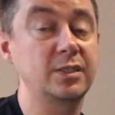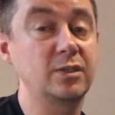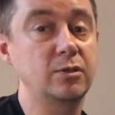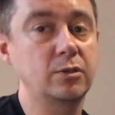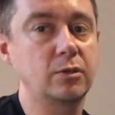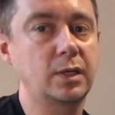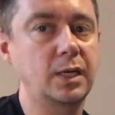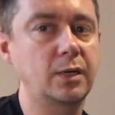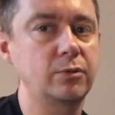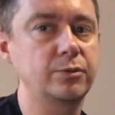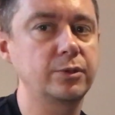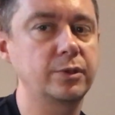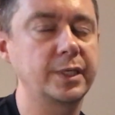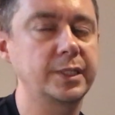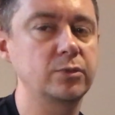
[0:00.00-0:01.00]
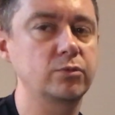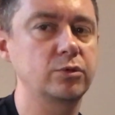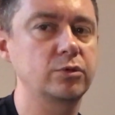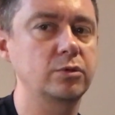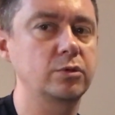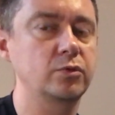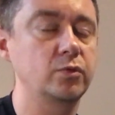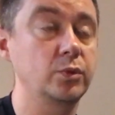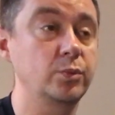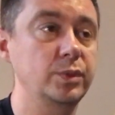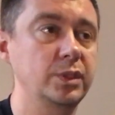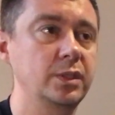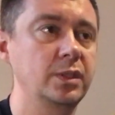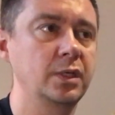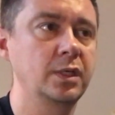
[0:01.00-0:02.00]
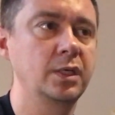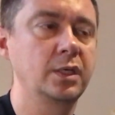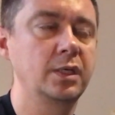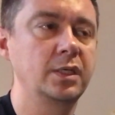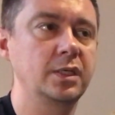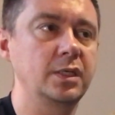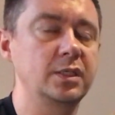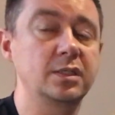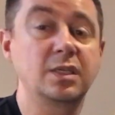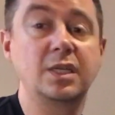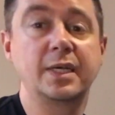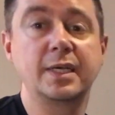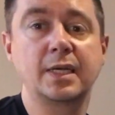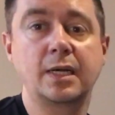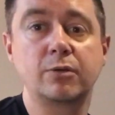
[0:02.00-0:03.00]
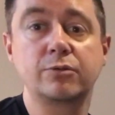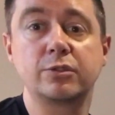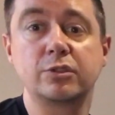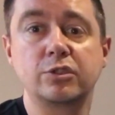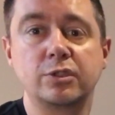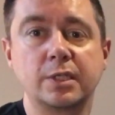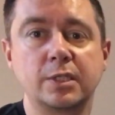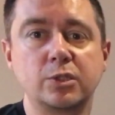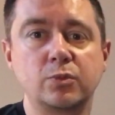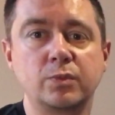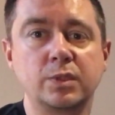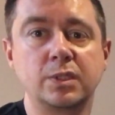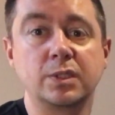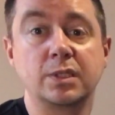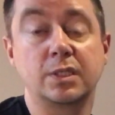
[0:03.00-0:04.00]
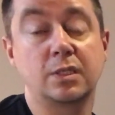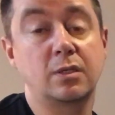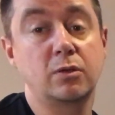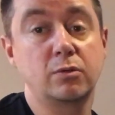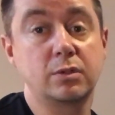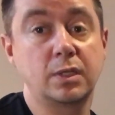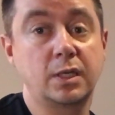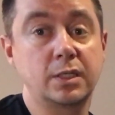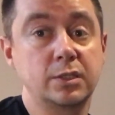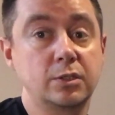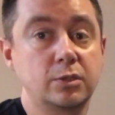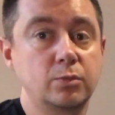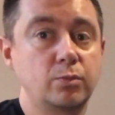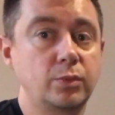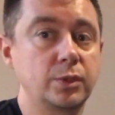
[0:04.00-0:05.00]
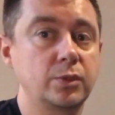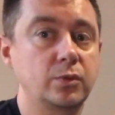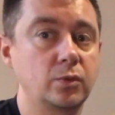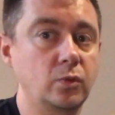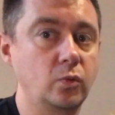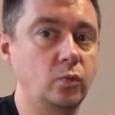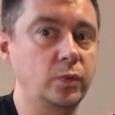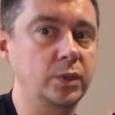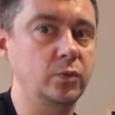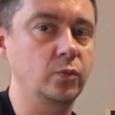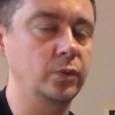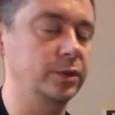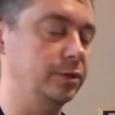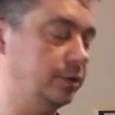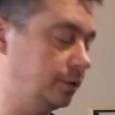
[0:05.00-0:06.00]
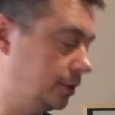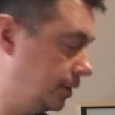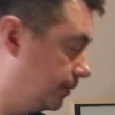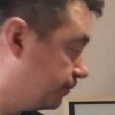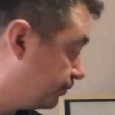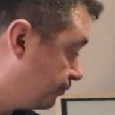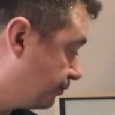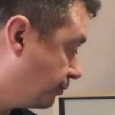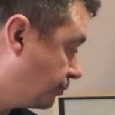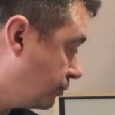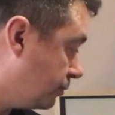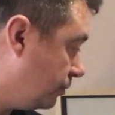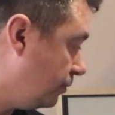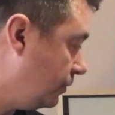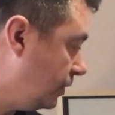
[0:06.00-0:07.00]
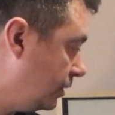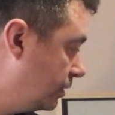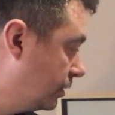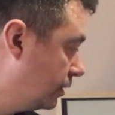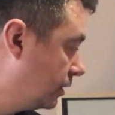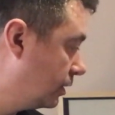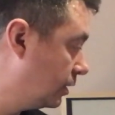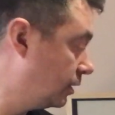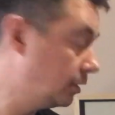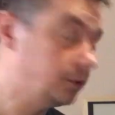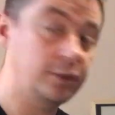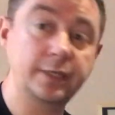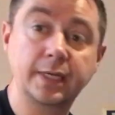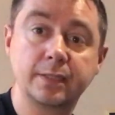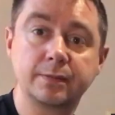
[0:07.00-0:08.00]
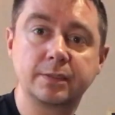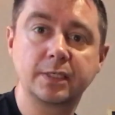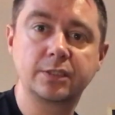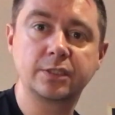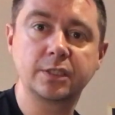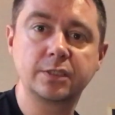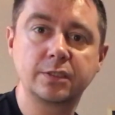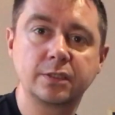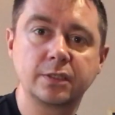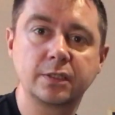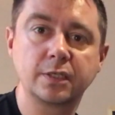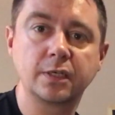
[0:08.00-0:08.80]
I don't know how the end results will be. In the layout she sent me, it looked nice, but we will see. So yeah, that's it.